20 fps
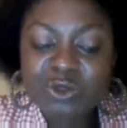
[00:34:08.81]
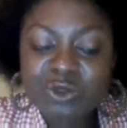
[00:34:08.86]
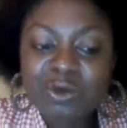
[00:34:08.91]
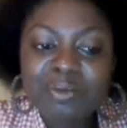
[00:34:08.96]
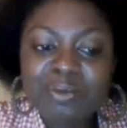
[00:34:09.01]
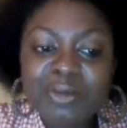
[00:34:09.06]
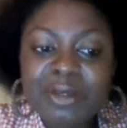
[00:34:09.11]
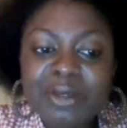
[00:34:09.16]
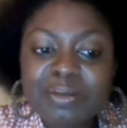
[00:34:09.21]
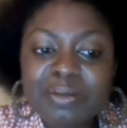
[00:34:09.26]
You
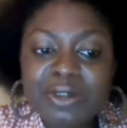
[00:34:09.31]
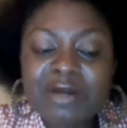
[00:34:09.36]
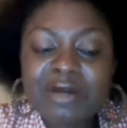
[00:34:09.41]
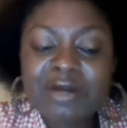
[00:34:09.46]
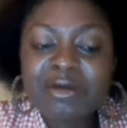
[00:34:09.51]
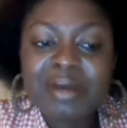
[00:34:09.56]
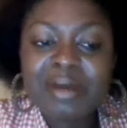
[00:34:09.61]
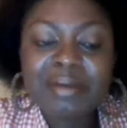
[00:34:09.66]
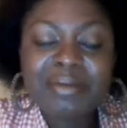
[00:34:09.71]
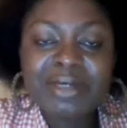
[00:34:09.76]
want people, I
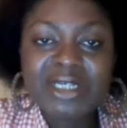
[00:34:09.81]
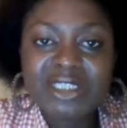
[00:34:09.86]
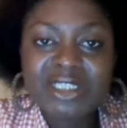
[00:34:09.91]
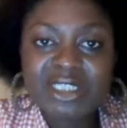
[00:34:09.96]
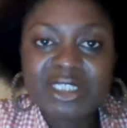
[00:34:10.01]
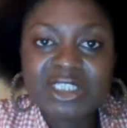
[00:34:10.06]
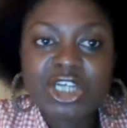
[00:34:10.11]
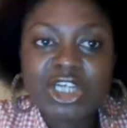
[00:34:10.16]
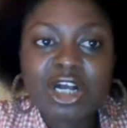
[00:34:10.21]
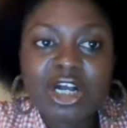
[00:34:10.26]
remember as
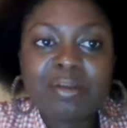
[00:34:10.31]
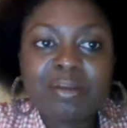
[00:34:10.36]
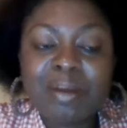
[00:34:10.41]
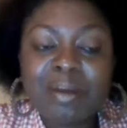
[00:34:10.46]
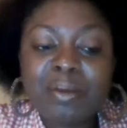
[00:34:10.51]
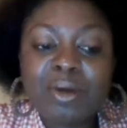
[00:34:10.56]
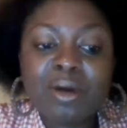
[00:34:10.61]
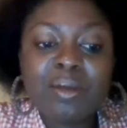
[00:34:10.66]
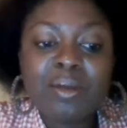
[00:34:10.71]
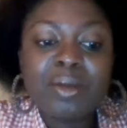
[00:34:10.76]
a child, my
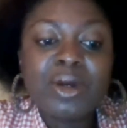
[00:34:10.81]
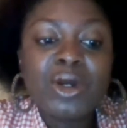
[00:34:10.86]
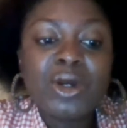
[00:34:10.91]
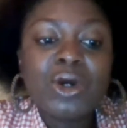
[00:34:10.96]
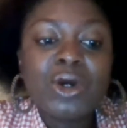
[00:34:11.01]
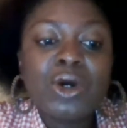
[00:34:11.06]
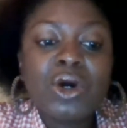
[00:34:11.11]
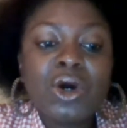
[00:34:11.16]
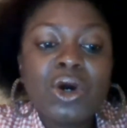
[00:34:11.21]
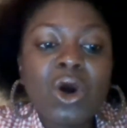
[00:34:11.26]
mom
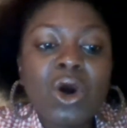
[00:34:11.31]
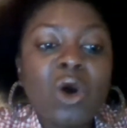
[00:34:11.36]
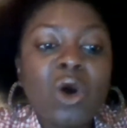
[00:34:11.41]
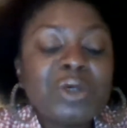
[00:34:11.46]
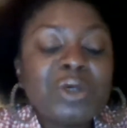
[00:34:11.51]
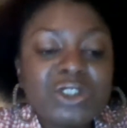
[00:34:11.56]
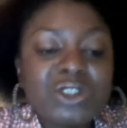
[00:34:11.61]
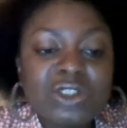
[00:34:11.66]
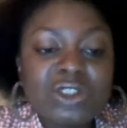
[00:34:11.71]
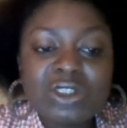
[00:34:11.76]

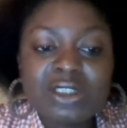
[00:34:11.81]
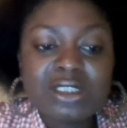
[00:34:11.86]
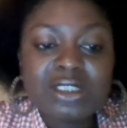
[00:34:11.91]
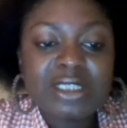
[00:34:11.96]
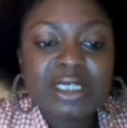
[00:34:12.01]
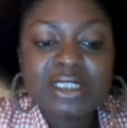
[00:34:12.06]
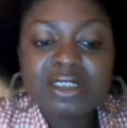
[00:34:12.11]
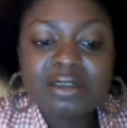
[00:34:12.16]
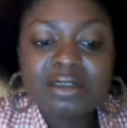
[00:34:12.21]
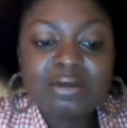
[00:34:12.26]
always used to
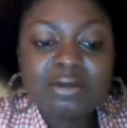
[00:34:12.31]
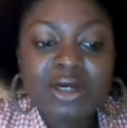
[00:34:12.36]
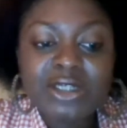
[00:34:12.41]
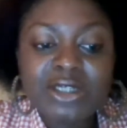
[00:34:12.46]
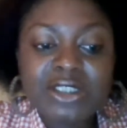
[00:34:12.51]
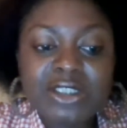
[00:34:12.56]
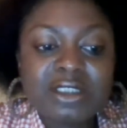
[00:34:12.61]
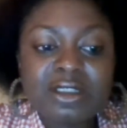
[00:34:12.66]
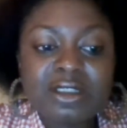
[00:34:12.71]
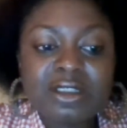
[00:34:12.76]
say to
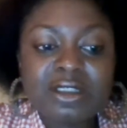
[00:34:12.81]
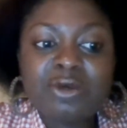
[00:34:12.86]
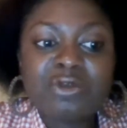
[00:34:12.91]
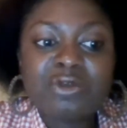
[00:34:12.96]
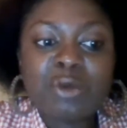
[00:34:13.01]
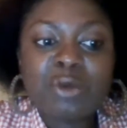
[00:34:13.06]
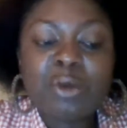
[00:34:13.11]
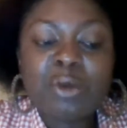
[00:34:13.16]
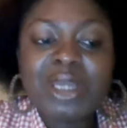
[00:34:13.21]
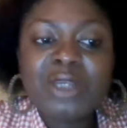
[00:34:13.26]
us,
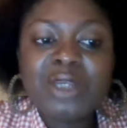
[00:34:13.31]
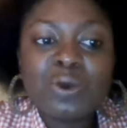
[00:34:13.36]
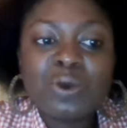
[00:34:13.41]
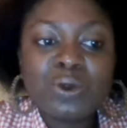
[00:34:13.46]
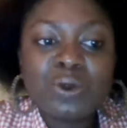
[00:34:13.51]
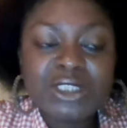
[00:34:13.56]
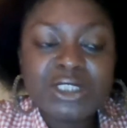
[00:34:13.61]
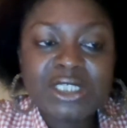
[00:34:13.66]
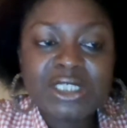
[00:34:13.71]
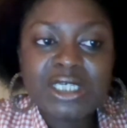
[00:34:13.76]
if we were
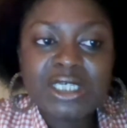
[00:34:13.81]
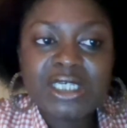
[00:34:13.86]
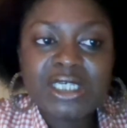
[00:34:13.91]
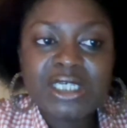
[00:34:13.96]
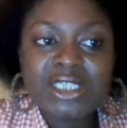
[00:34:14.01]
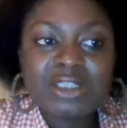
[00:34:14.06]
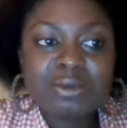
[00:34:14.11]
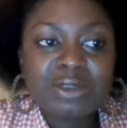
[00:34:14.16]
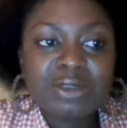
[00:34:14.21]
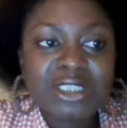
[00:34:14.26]
naughty,
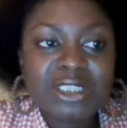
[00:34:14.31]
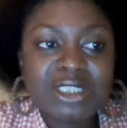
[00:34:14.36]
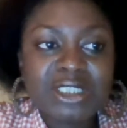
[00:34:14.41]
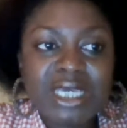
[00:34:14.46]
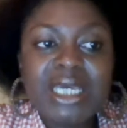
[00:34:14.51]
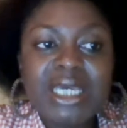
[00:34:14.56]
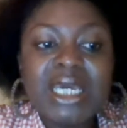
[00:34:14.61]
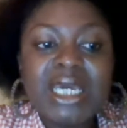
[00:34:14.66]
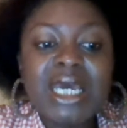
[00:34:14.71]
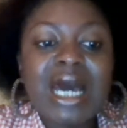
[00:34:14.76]
she would
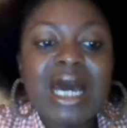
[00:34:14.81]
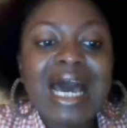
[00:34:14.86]
say,